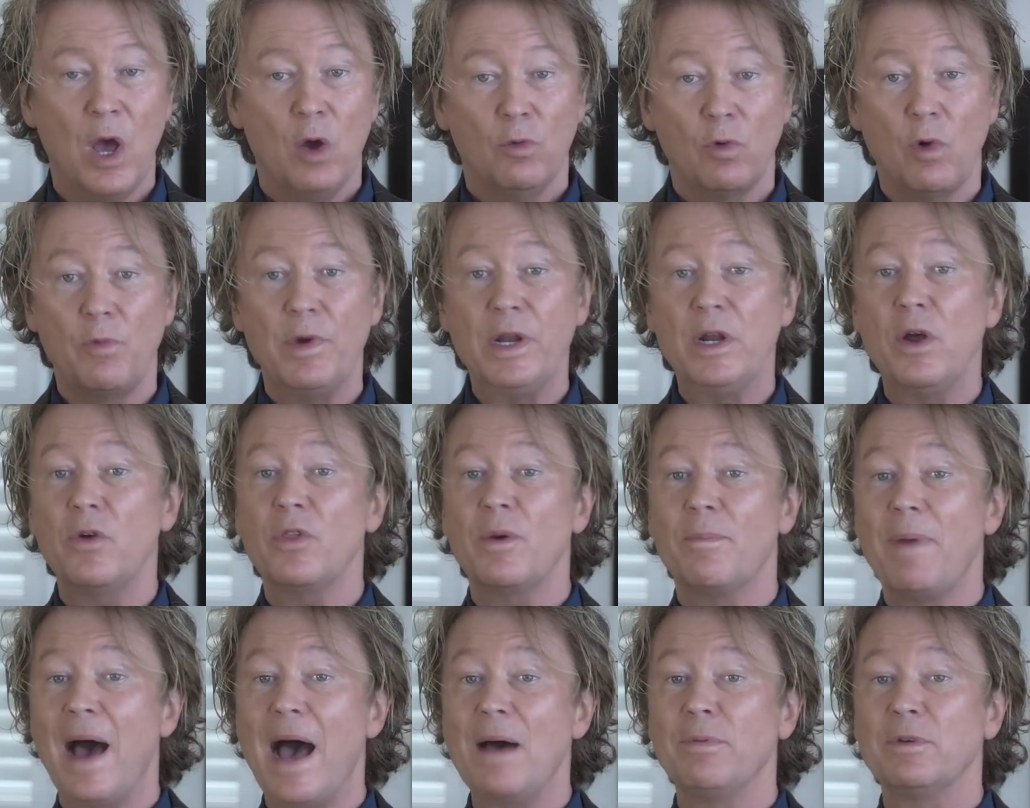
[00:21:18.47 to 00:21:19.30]
Well, we know
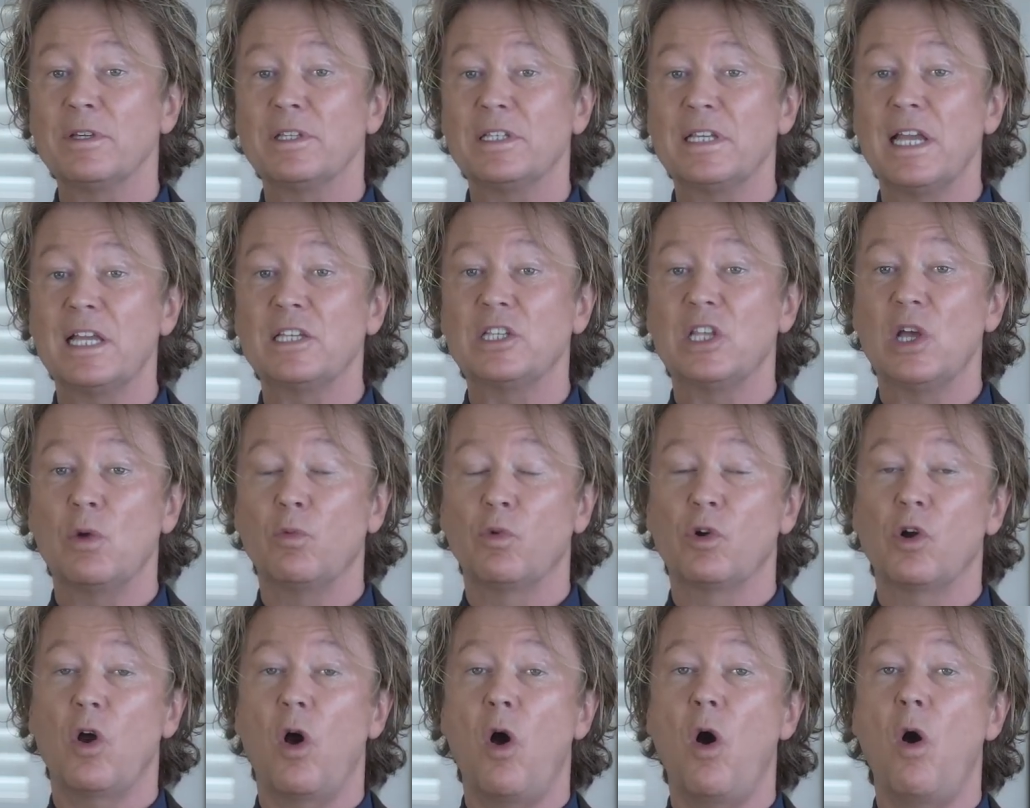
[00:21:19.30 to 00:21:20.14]
the Bible says that
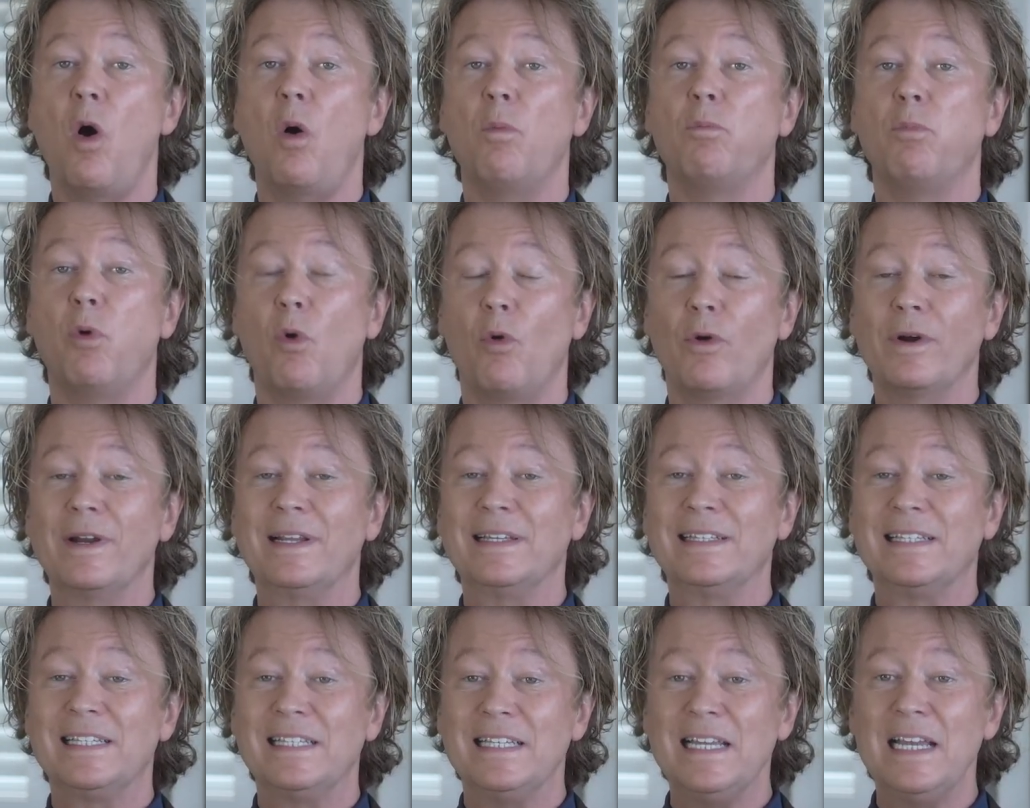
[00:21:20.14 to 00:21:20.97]
we're all born
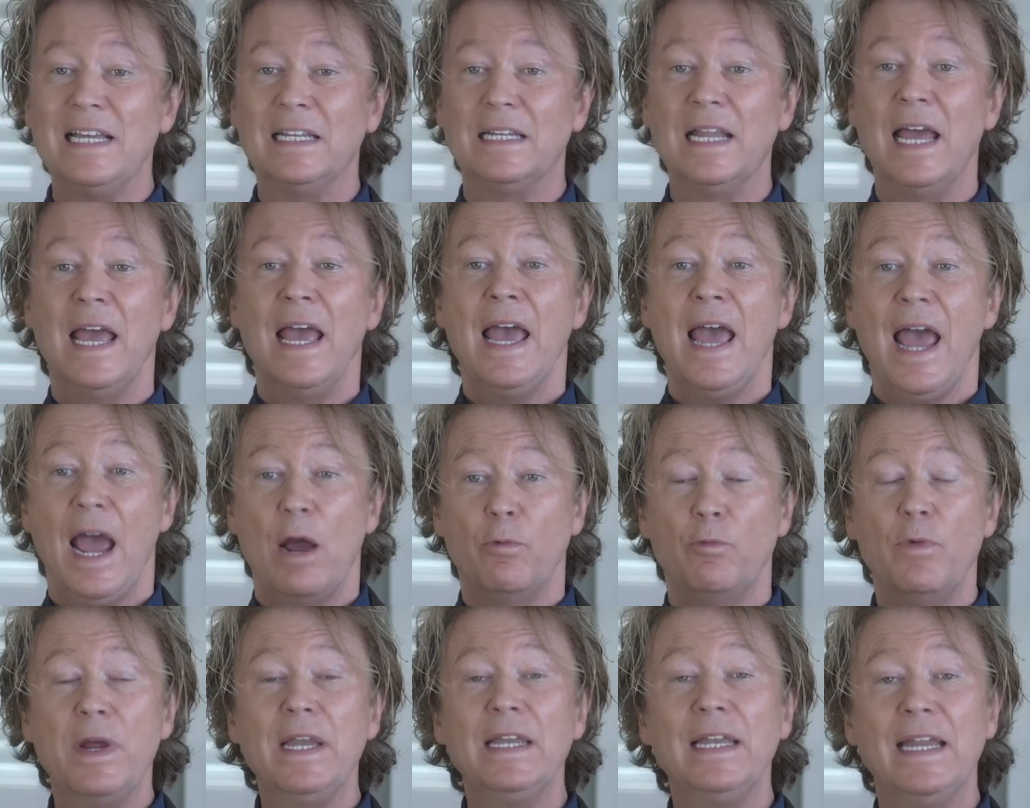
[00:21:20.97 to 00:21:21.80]
in sin
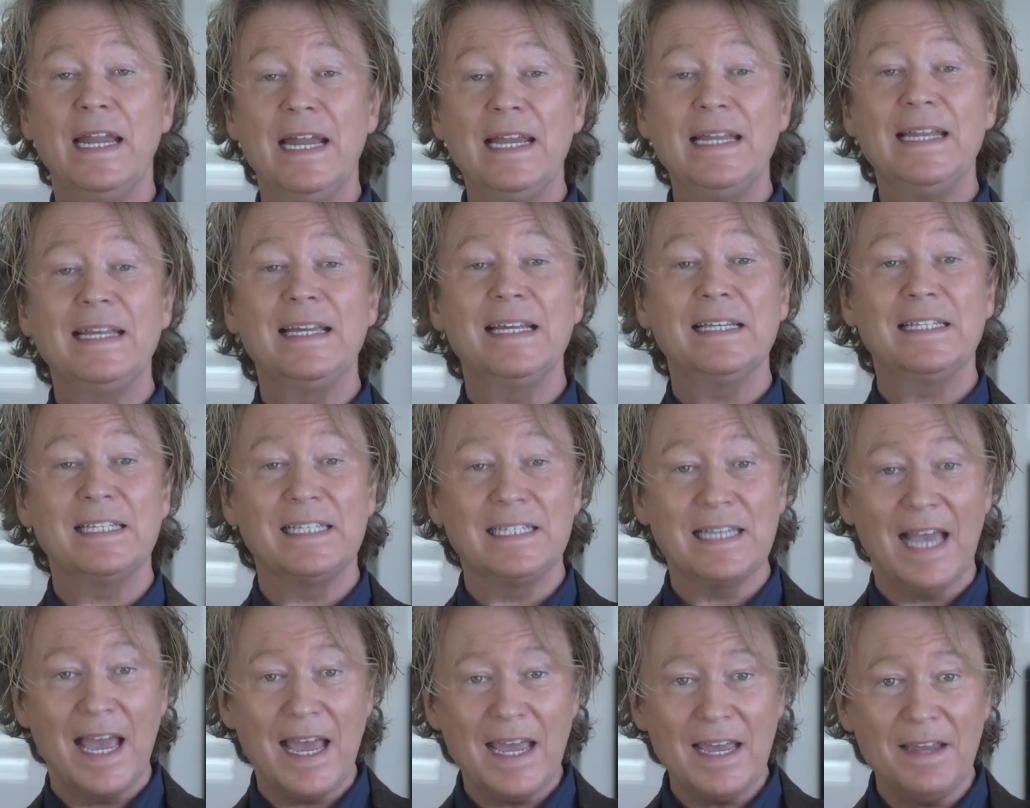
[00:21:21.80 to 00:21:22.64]
and we need to get
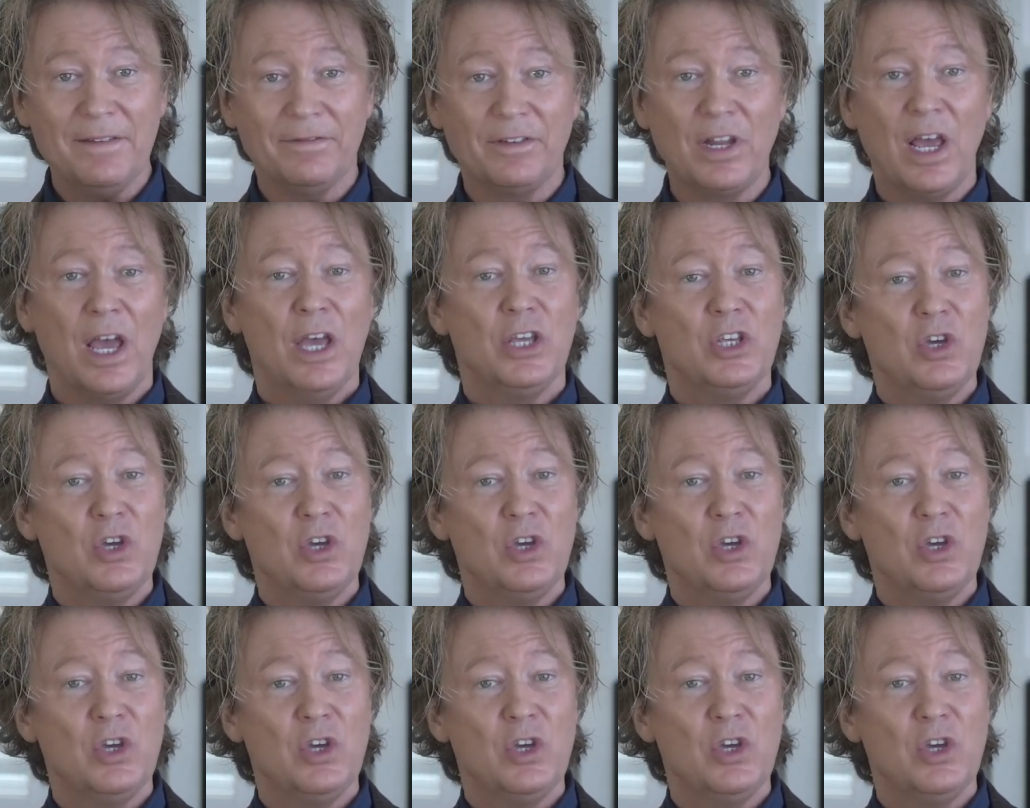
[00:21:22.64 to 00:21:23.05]
saved.